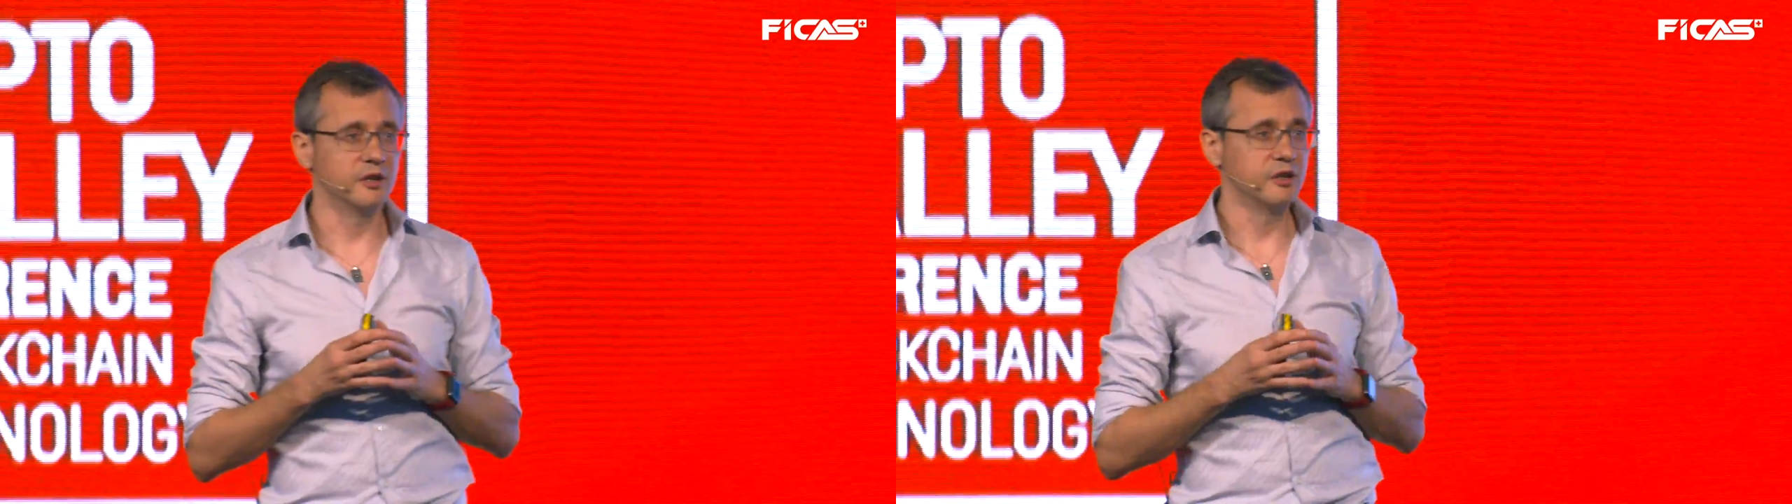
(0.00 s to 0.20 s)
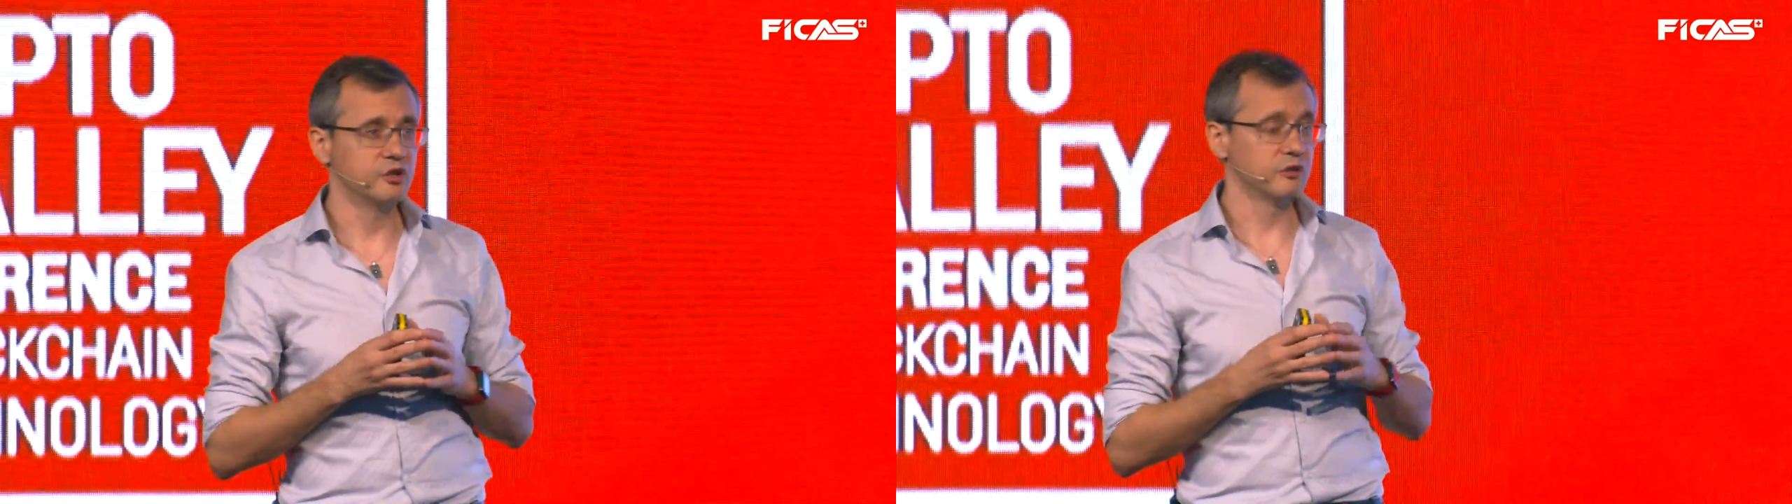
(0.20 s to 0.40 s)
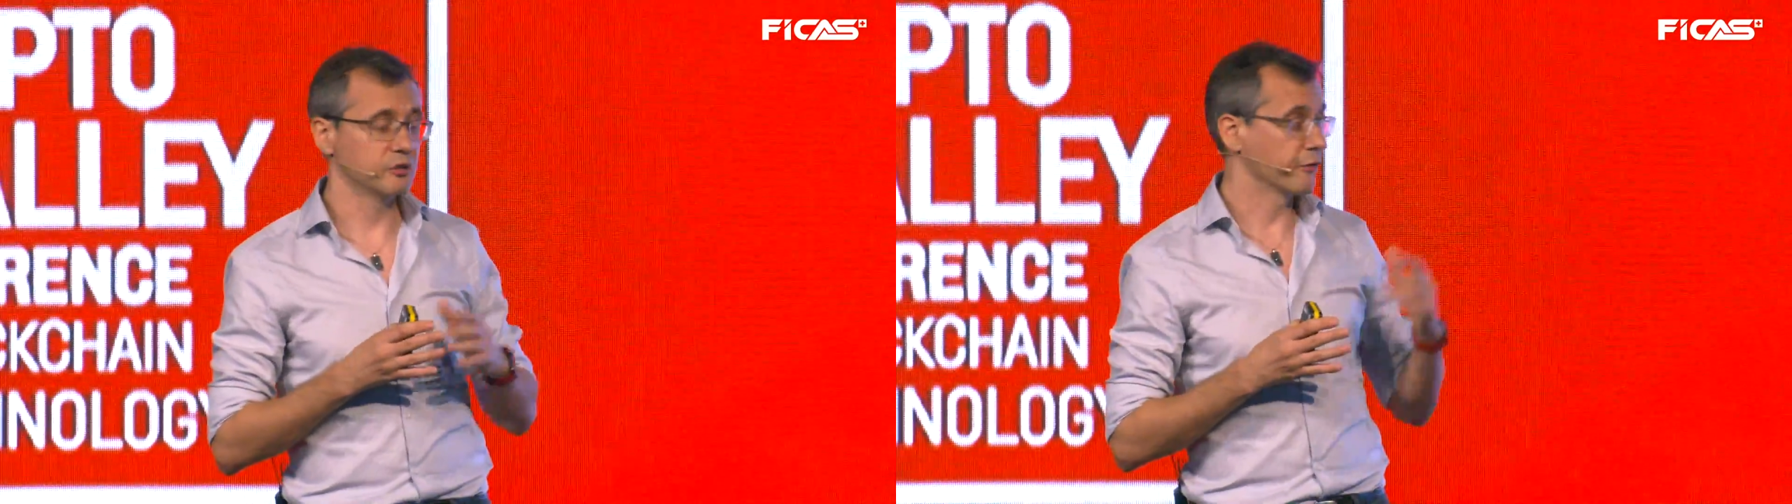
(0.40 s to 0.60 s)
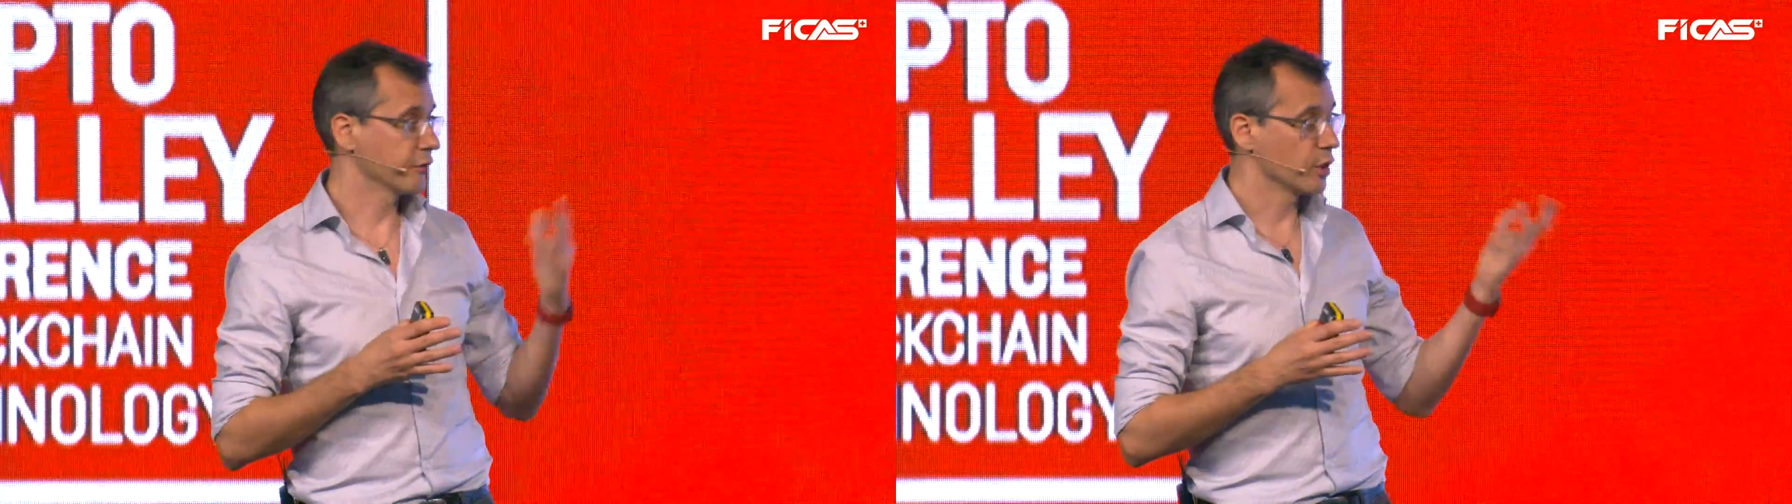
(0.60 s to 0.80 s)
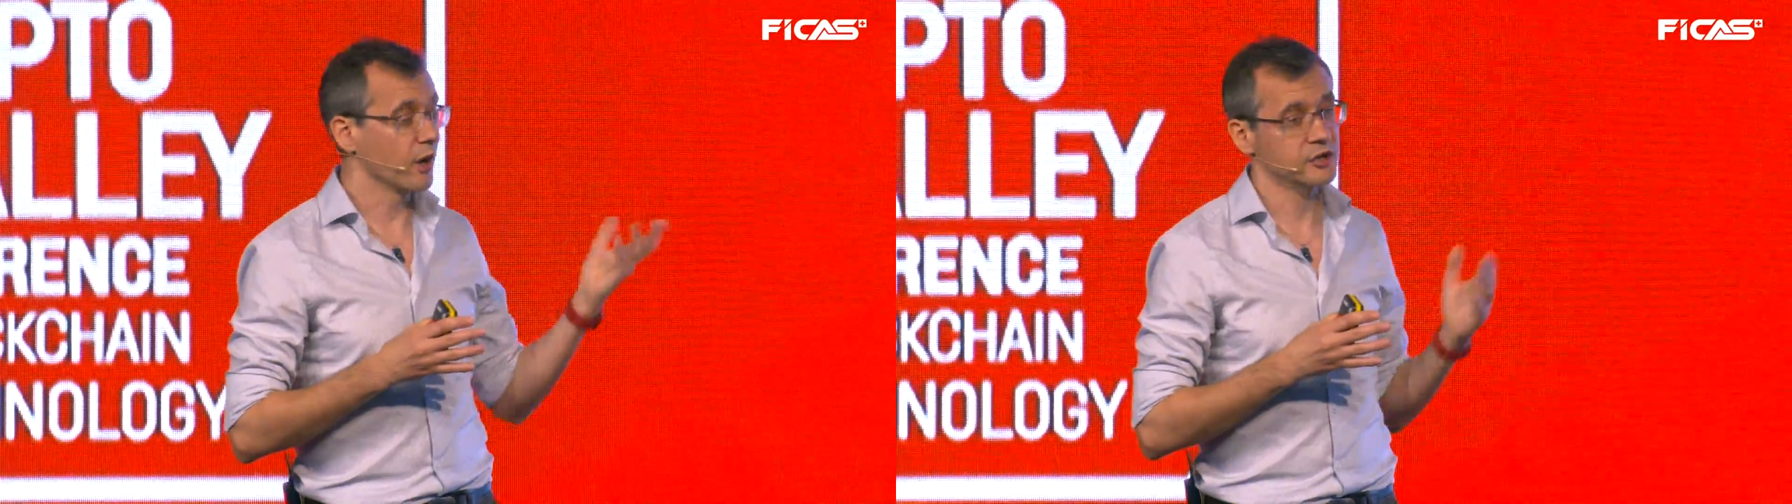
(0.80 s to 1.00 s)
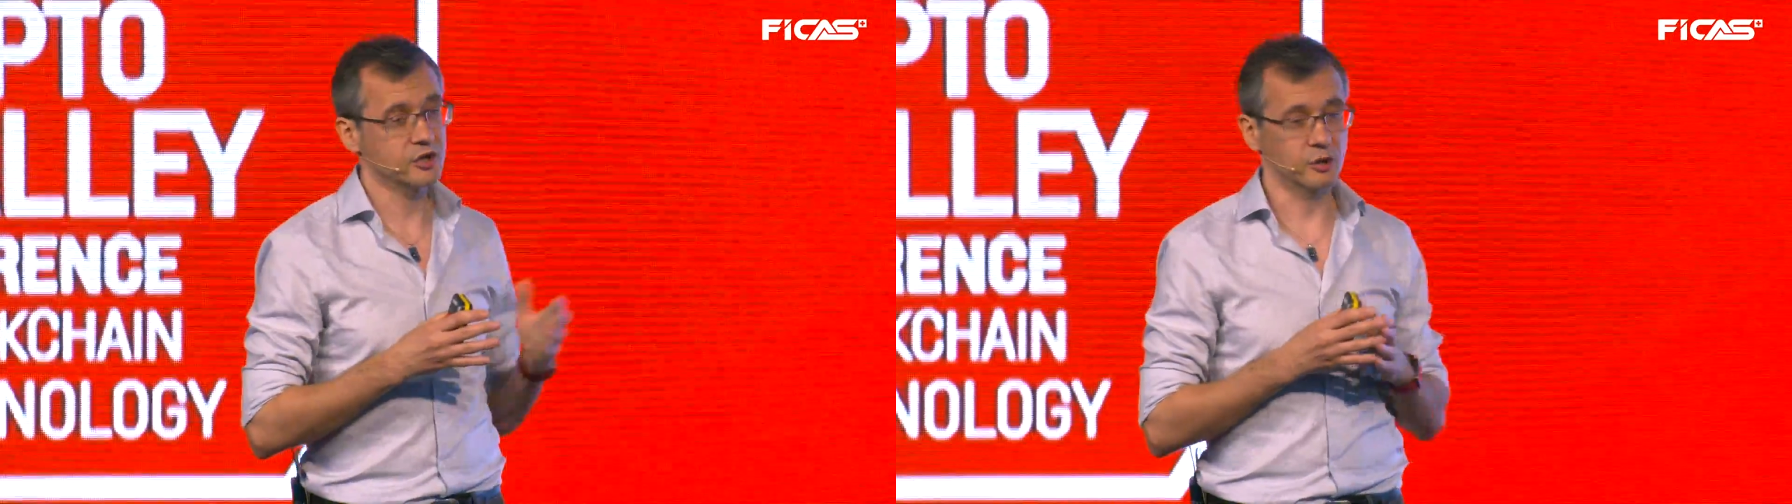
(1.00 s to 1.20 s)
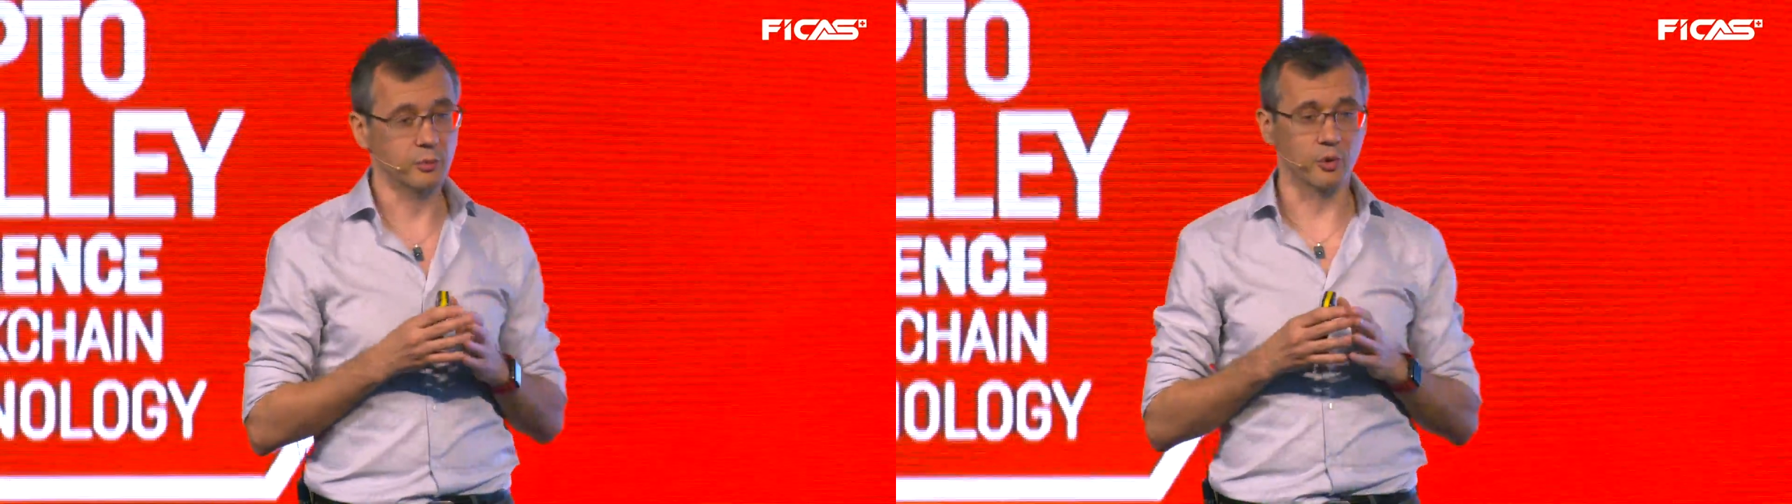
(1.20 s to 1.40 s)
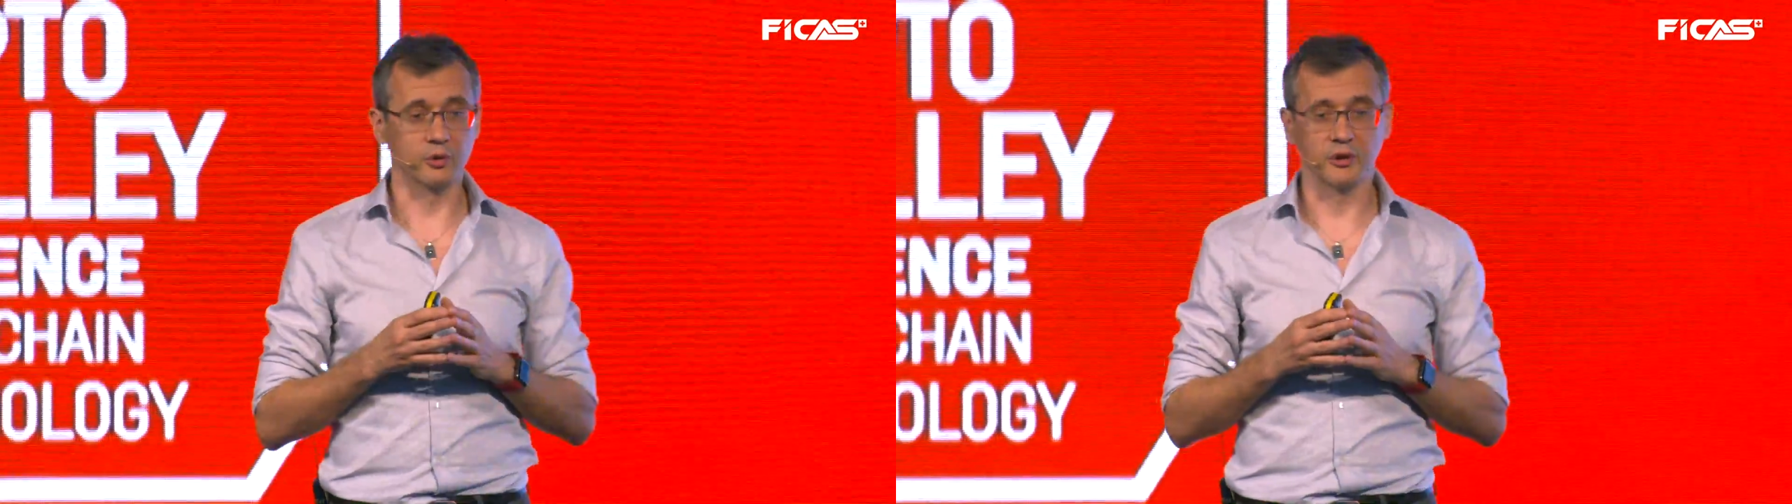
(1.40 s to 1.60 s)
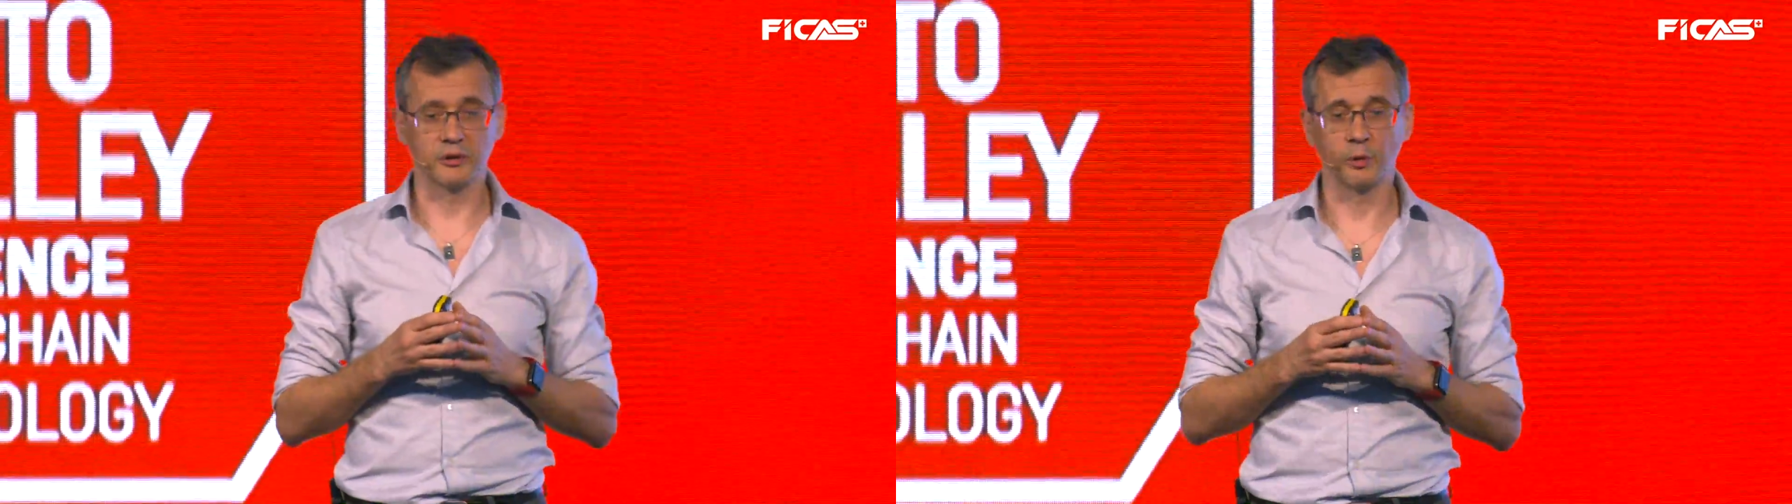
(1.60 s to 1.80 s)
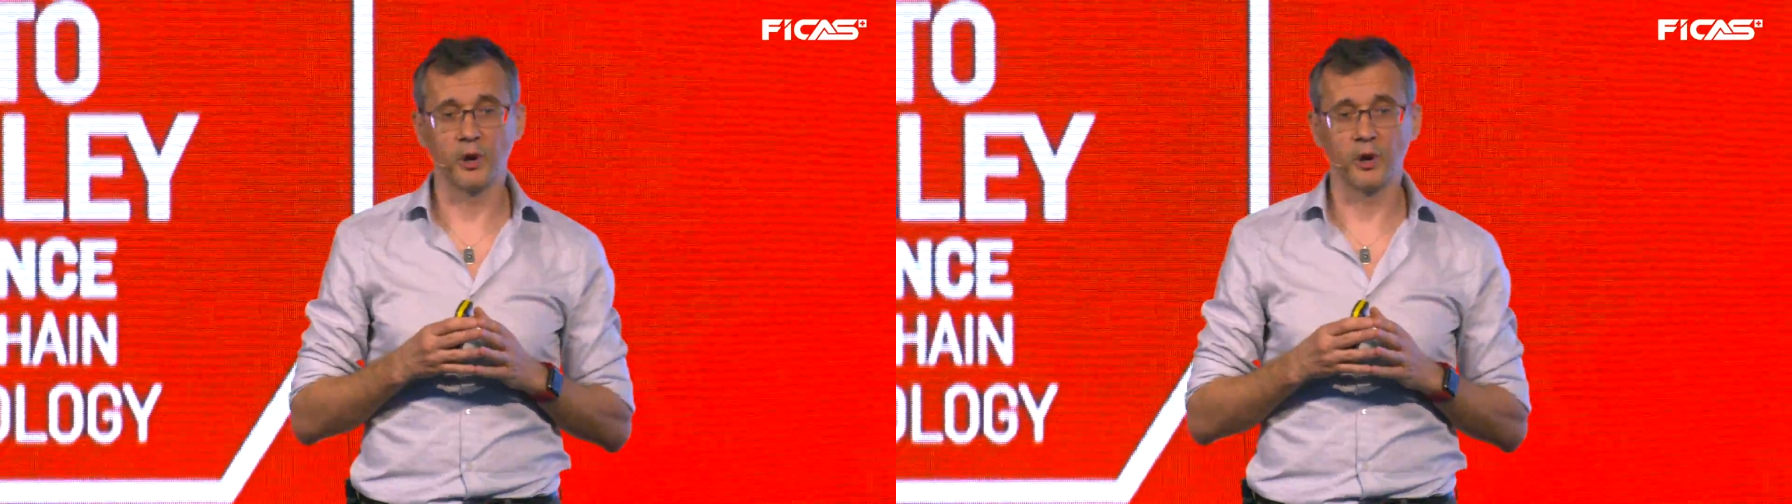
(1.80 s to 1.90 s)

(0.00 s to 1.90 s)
issuance of structured products,